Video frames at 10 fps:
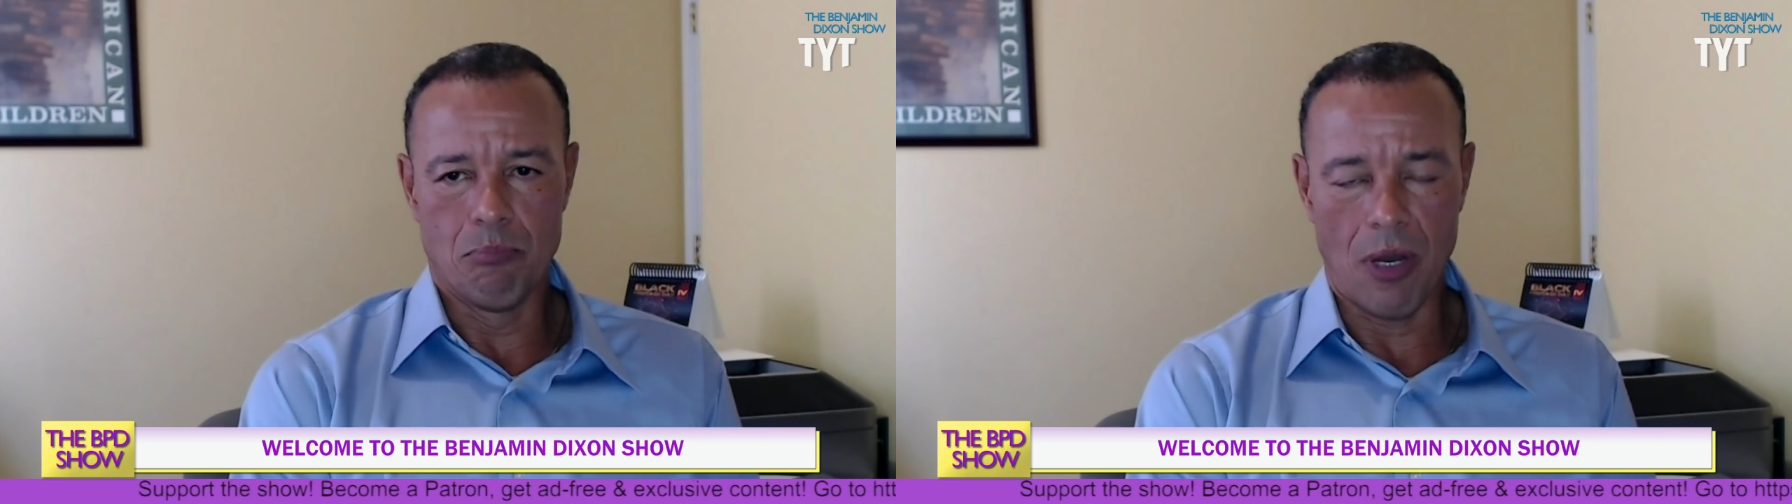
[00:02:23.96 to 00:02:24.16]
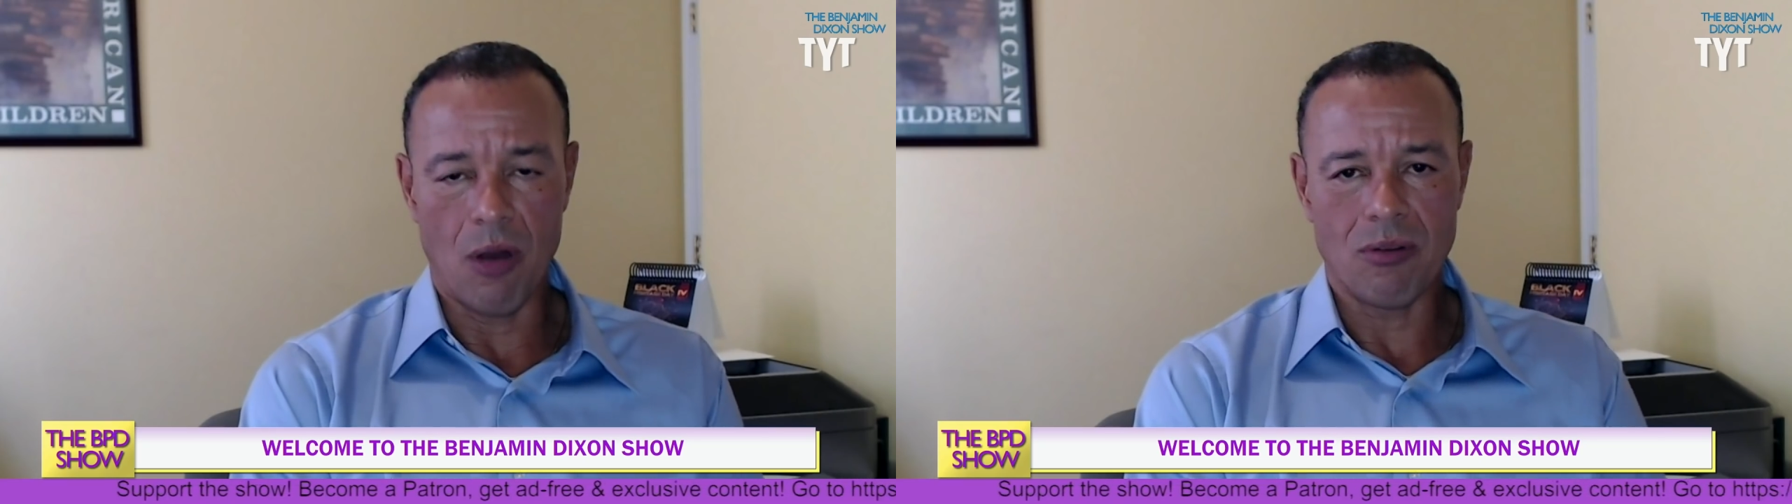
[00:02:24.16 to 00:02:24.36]

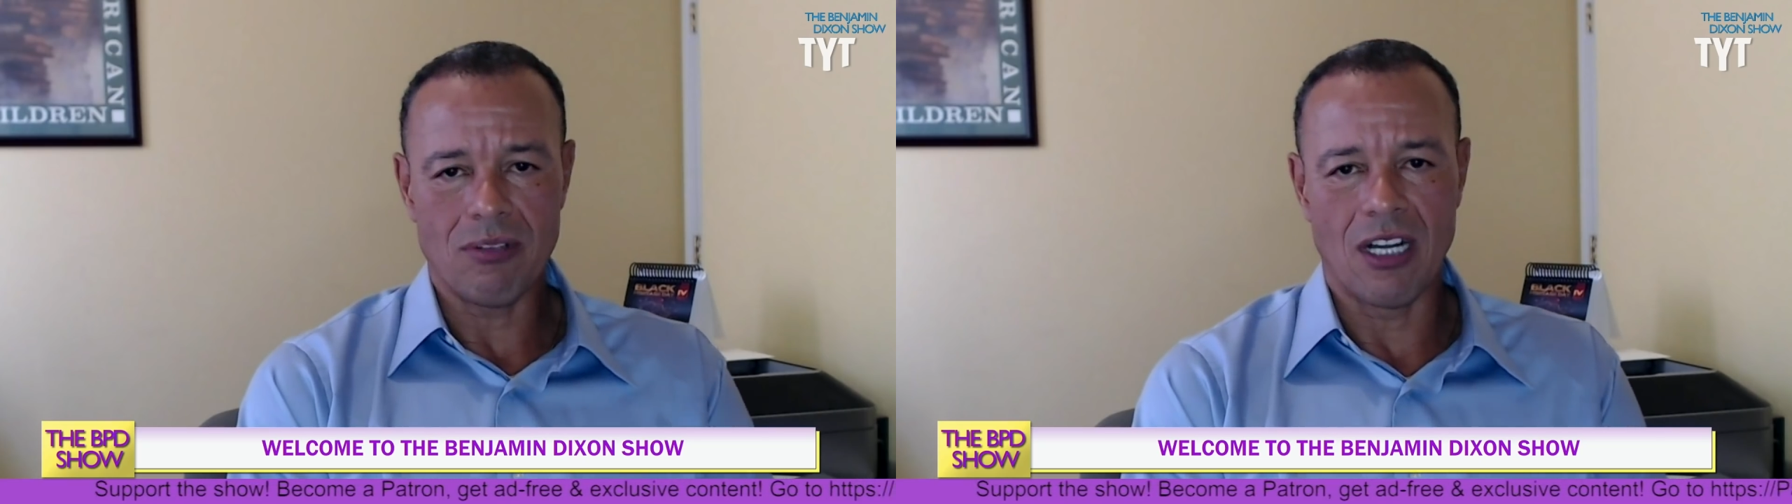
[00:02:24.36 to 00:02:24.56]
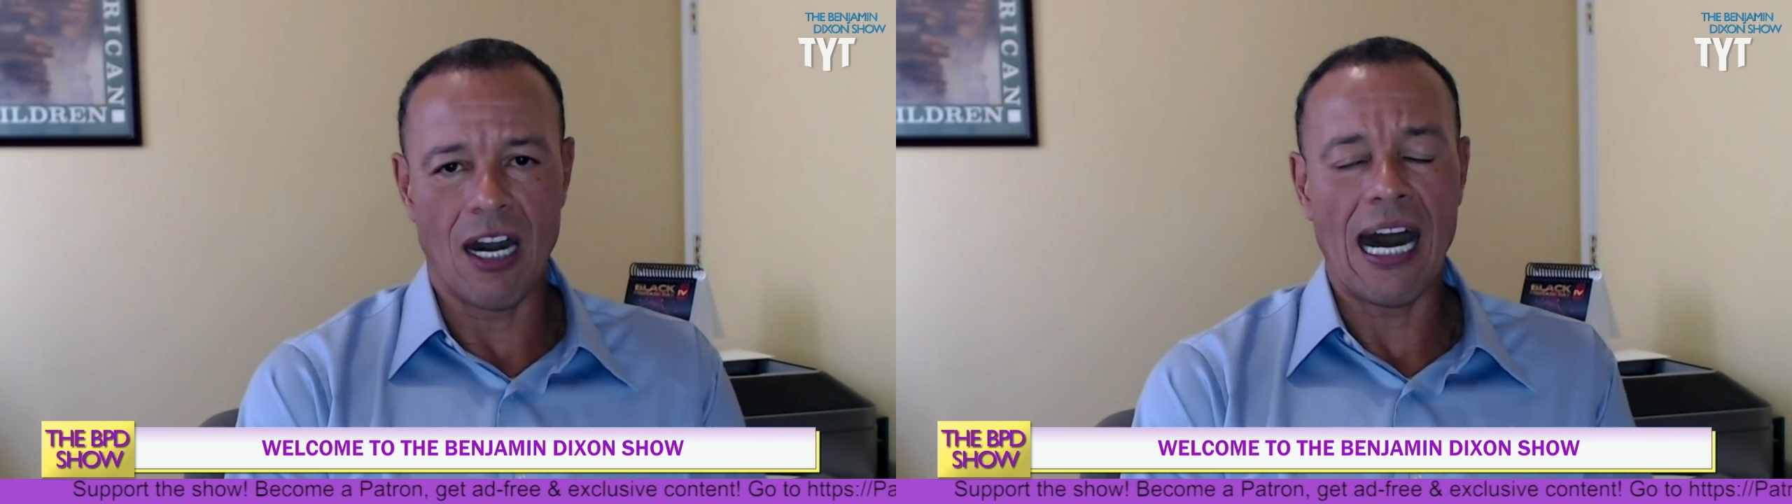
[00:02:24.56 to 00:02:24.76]

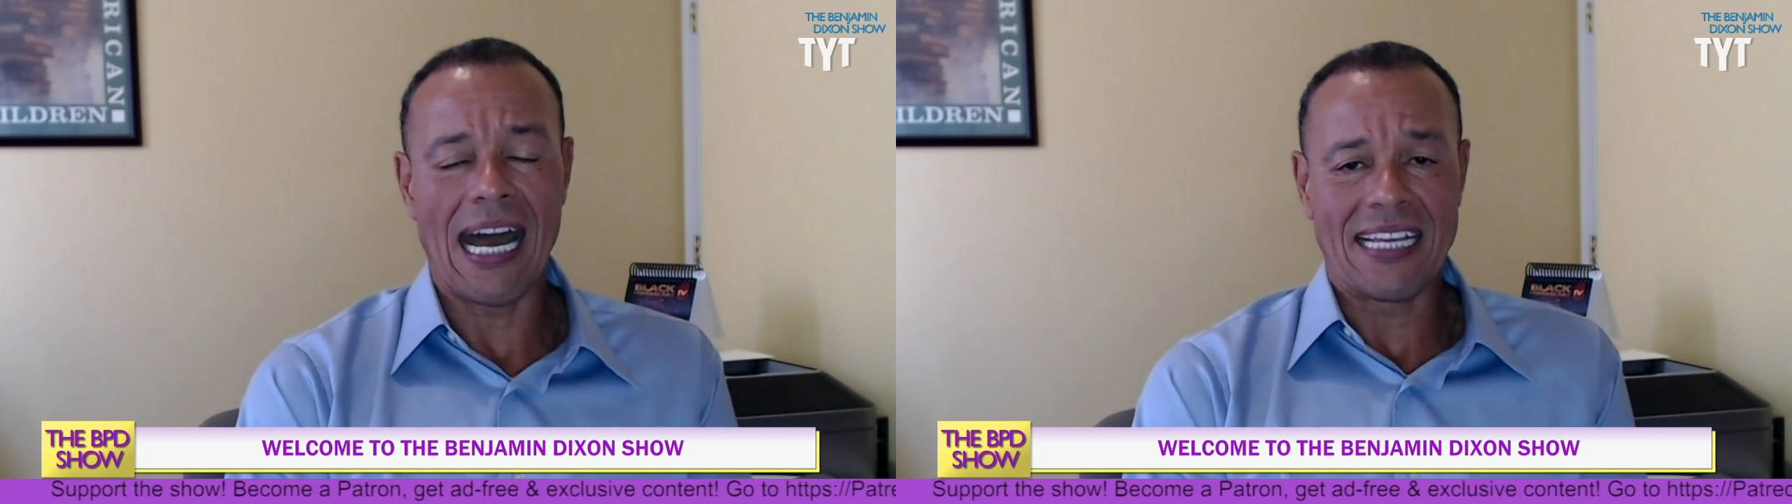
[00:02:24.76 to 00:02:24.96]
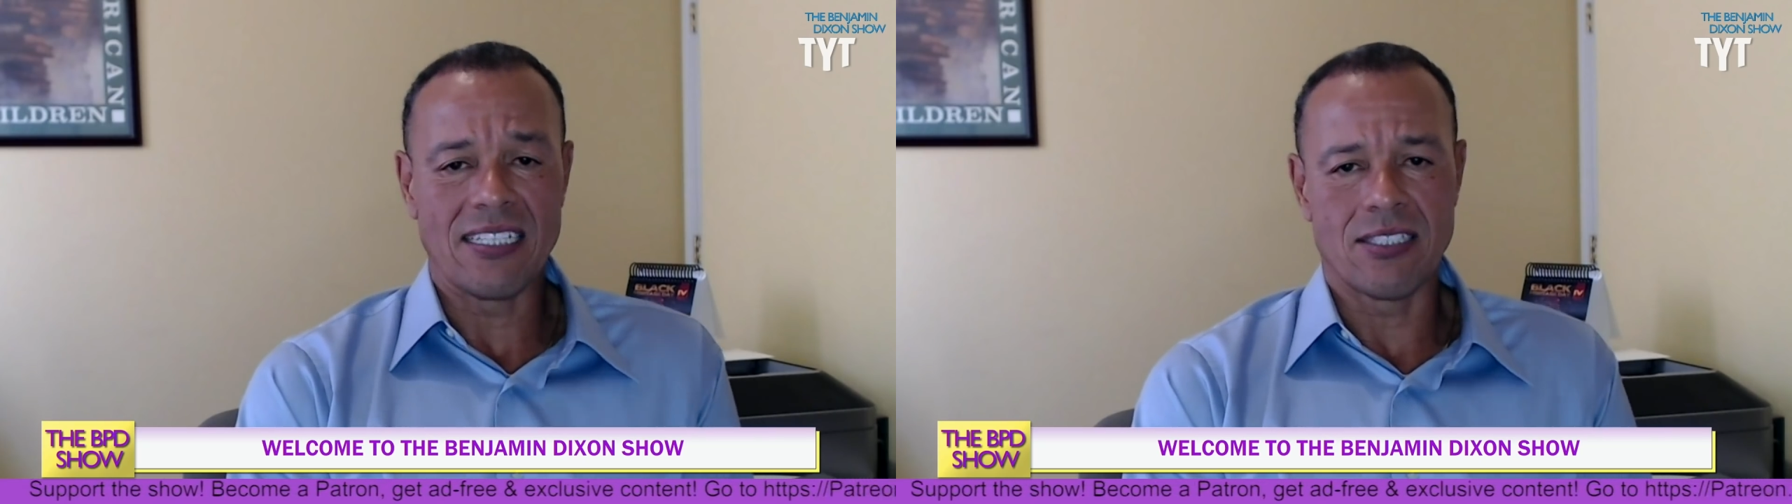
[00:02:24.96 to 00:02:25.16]
brought
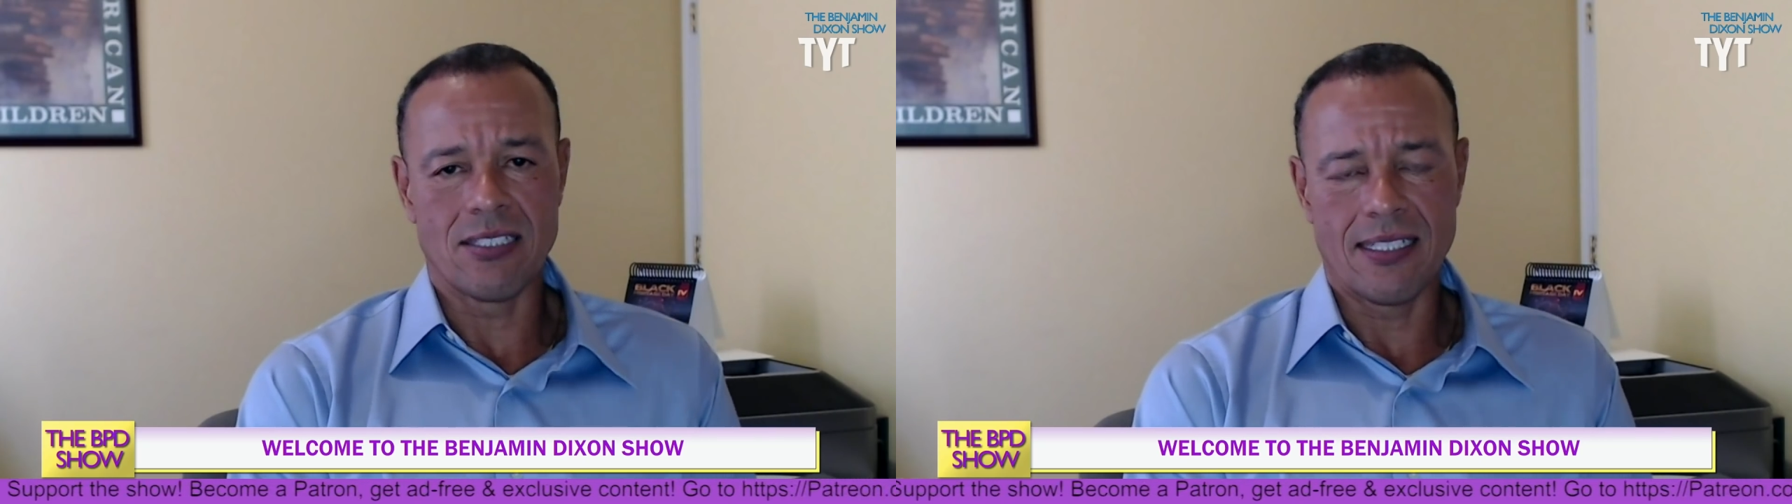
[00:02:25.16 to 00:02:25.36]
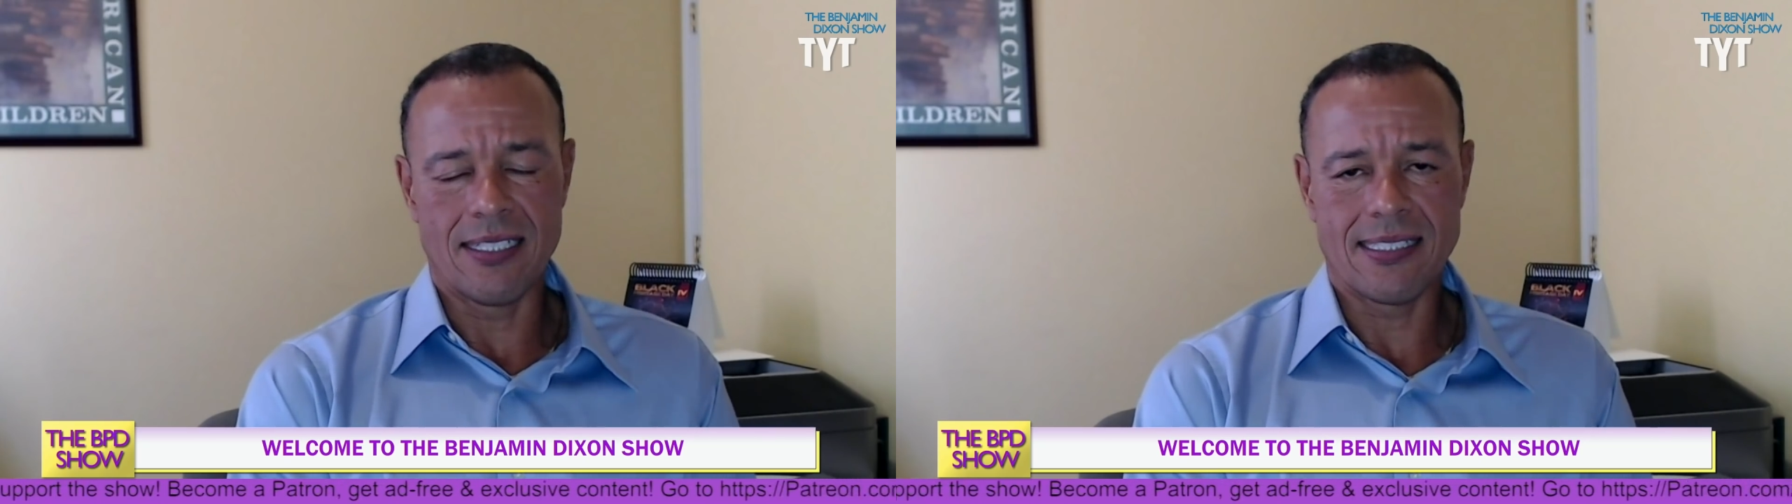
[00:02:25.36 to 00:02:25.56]
God
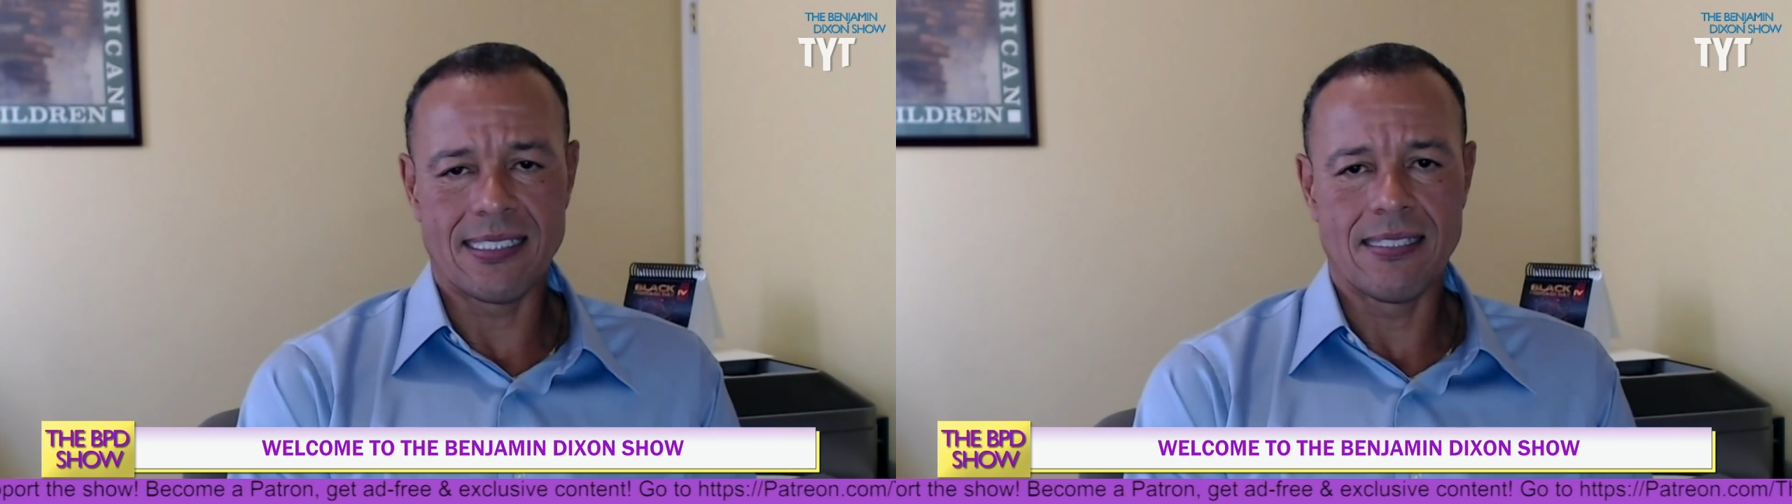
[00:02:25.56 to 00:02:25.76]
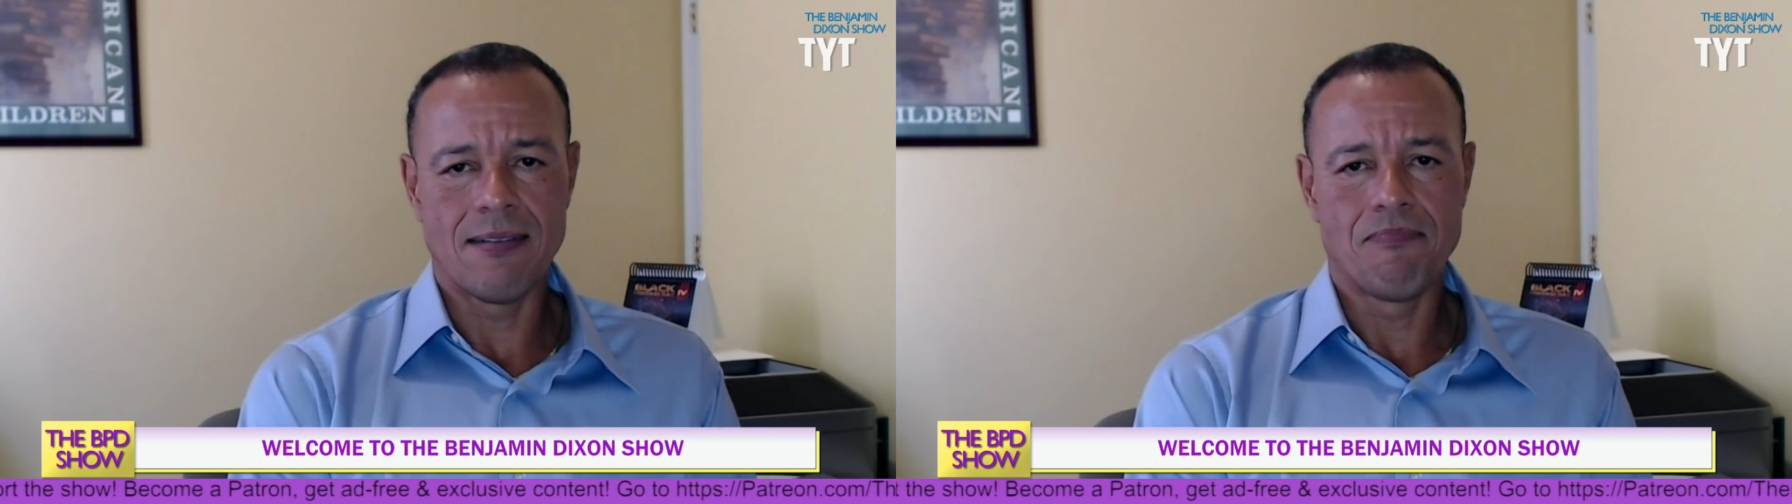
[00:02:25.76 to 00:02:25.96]
into
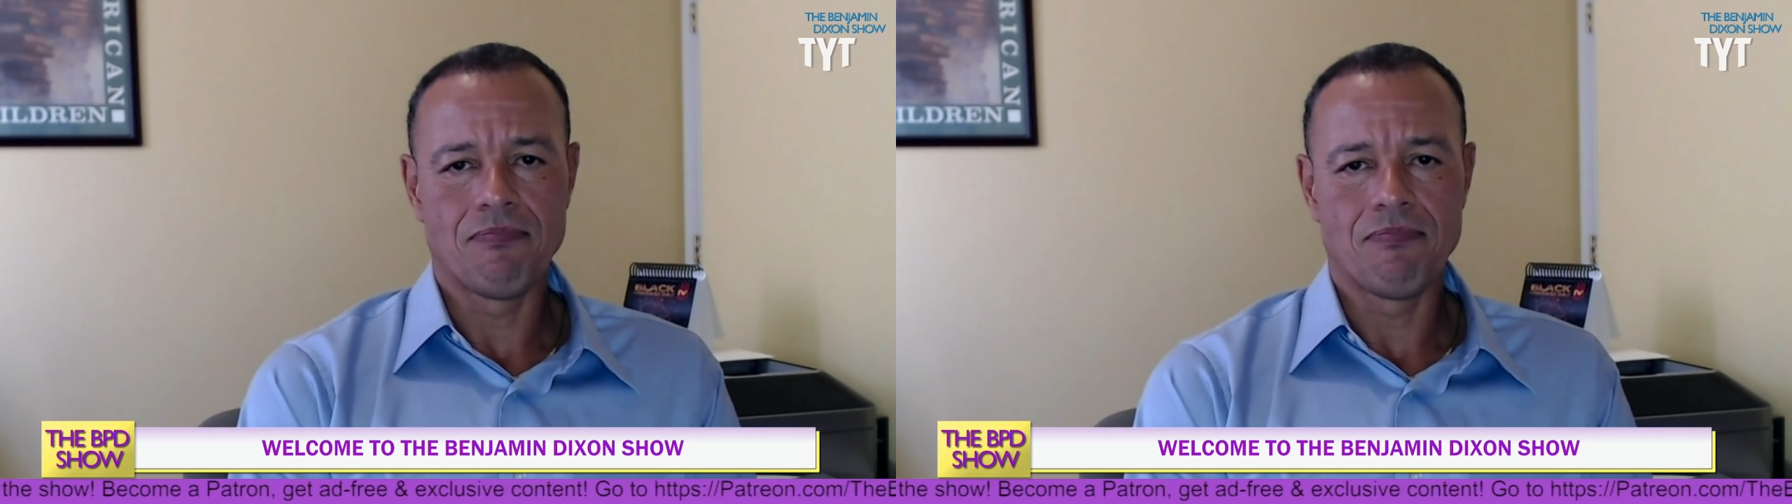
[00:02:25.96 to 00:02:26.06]
this,